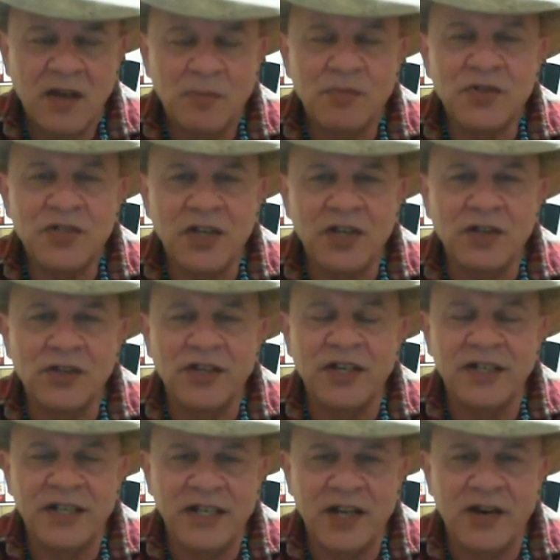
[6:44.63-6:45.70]
particularly in
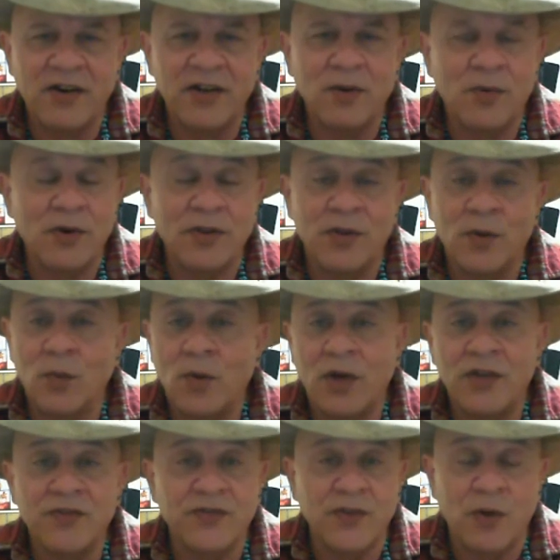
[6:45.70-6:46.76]
an area where there
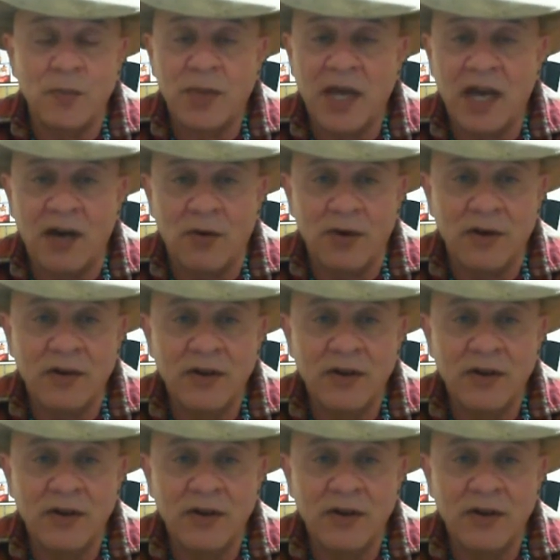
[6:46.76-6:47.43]
was no power.